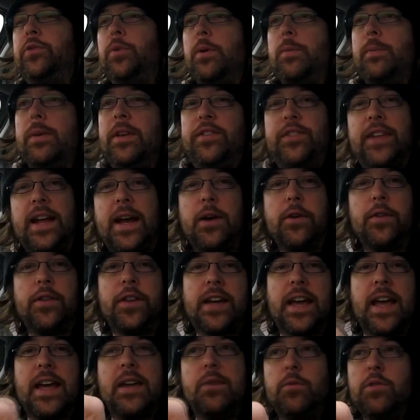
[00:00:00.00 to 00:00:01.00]
We missed out on the
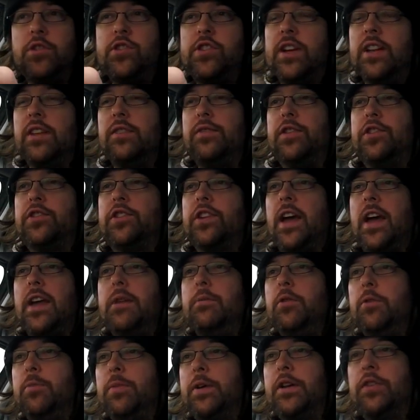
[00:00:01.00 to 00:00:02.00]
game with Jellyfish
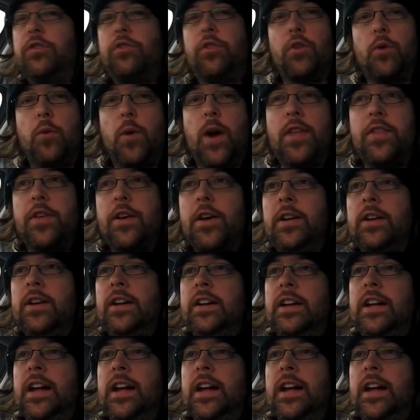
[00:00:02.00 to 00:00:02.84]
Gamer because of the weather.